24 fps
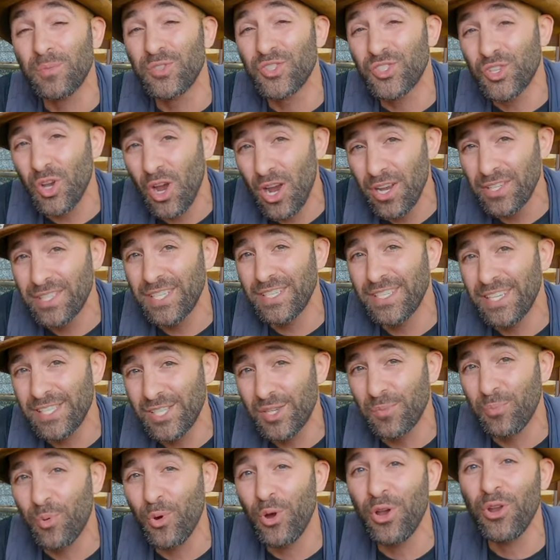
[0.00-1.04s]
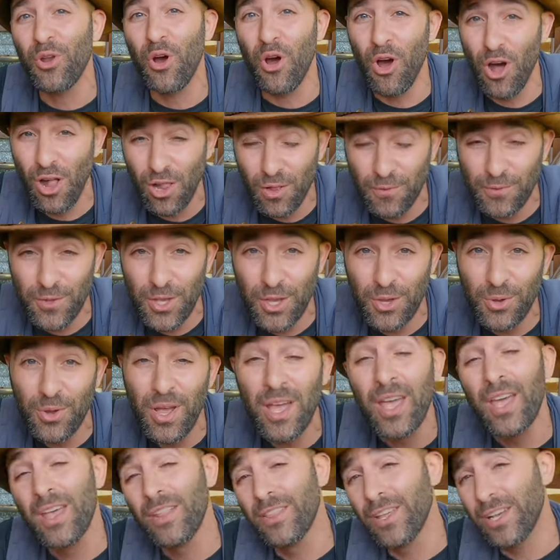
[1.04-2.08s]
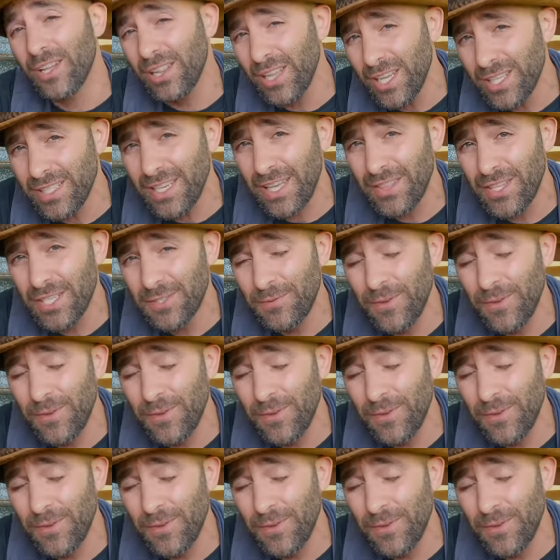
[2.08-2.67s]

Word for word: sorry to disappoint all of you that clicked on this